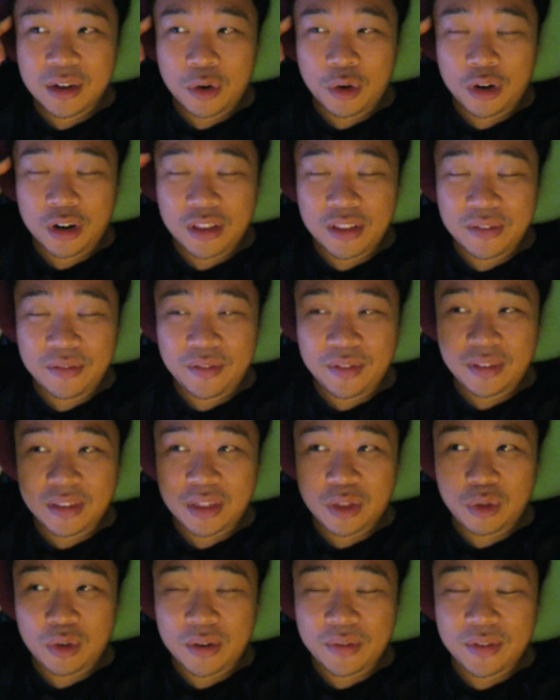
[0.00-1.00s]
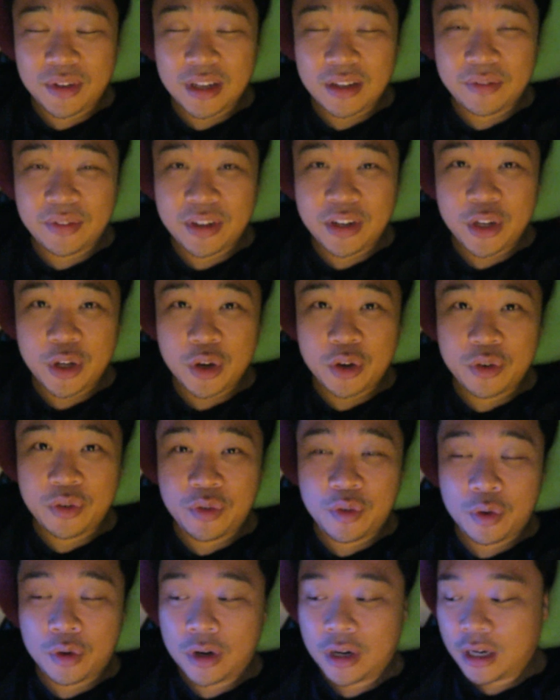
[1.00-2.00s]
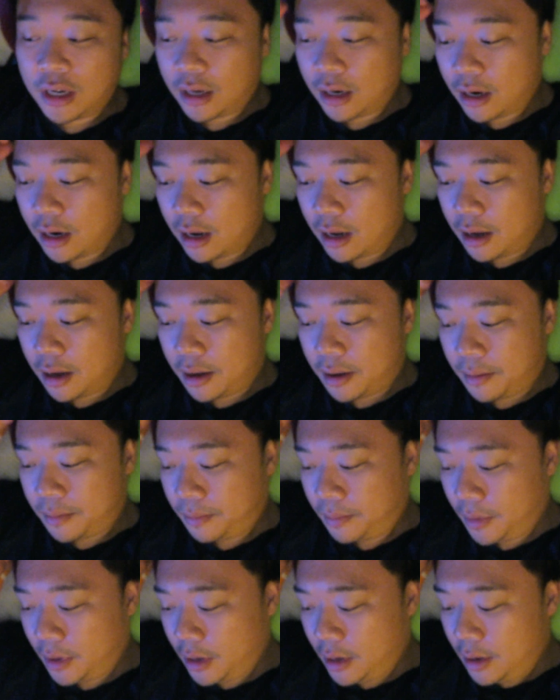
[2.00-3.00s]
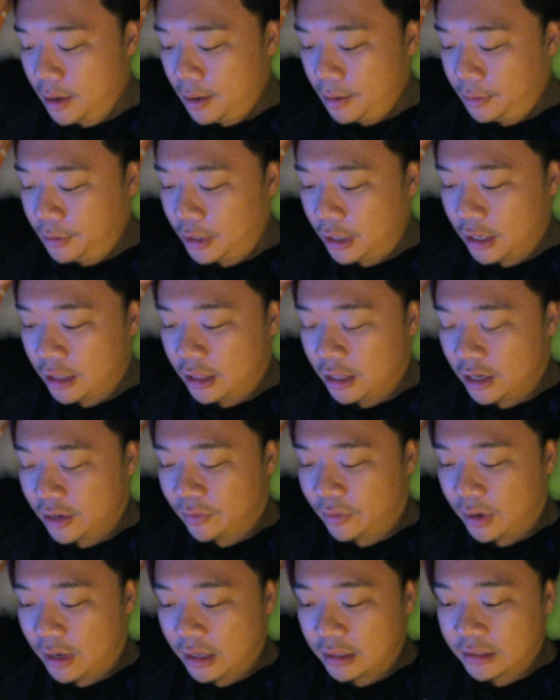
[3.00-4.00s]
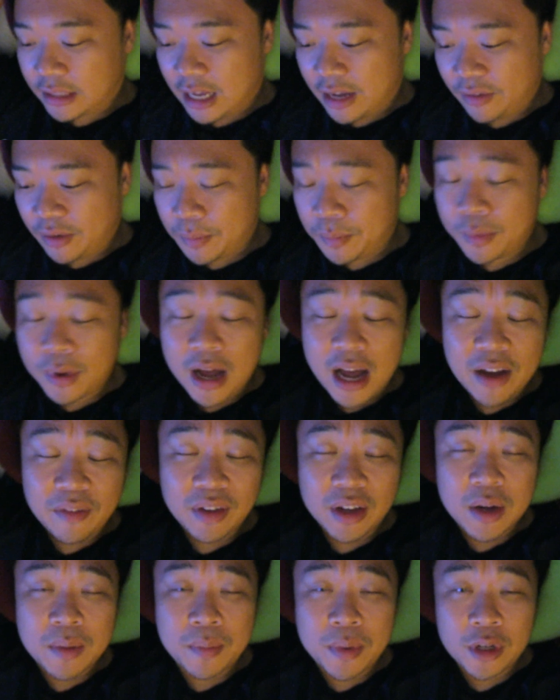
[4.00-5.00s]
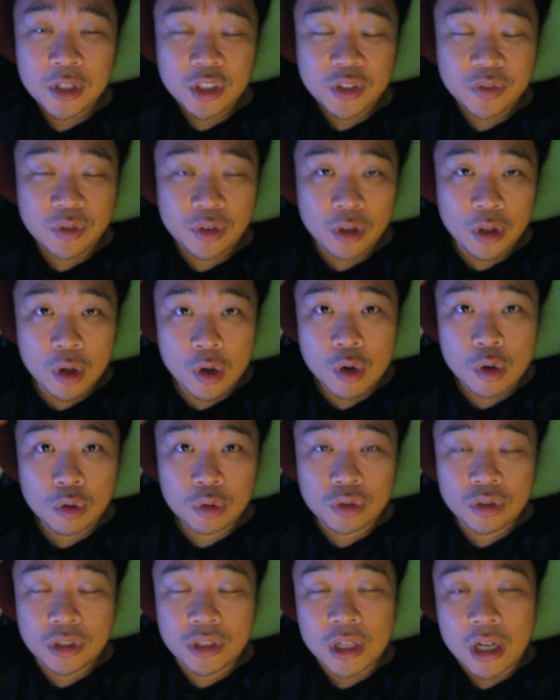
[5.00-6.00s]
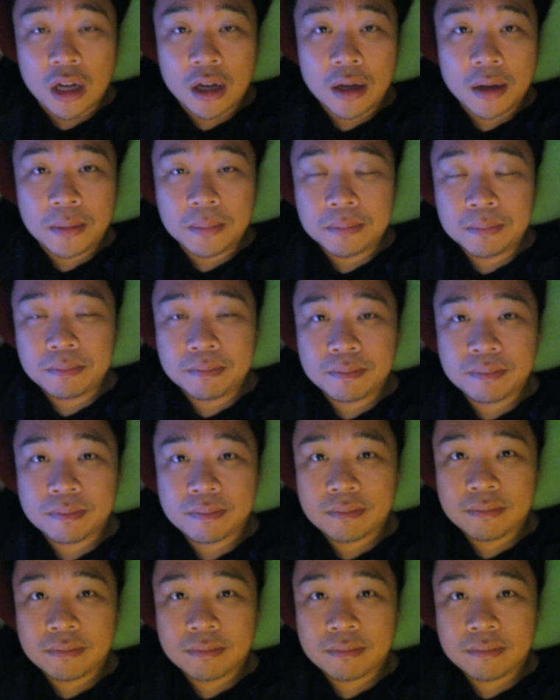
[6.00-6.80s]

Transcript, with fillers: or the thrifting video for it. Um, trying to think of what else I have. I have like a bunch of clothes. Um,